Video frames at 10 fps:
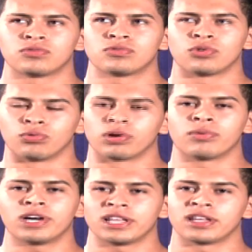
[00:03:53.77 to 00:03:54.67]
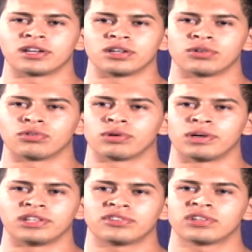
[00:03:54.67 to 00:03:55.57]
who were already there, you know, who were
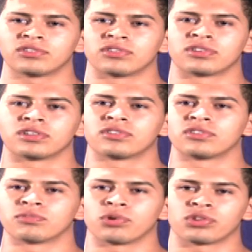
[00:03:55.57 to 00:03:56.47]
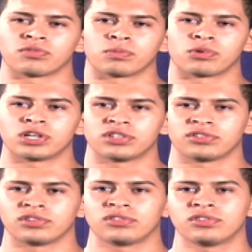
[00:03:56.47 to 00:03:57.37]
already citizens. And since both of them were
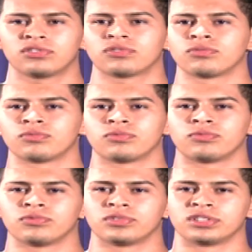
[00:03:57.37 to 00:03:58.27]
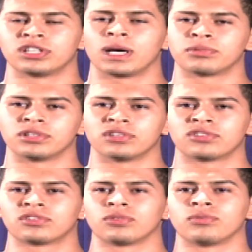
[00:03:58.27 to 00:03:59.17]
citizens, they adopted us
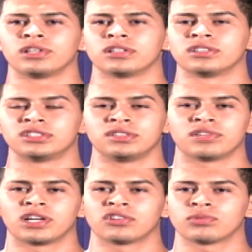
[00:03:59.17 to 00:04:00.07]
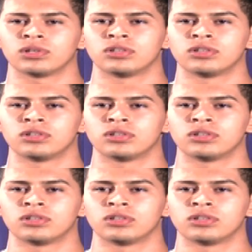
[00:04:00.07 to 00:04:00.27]
so we can achieve that as well.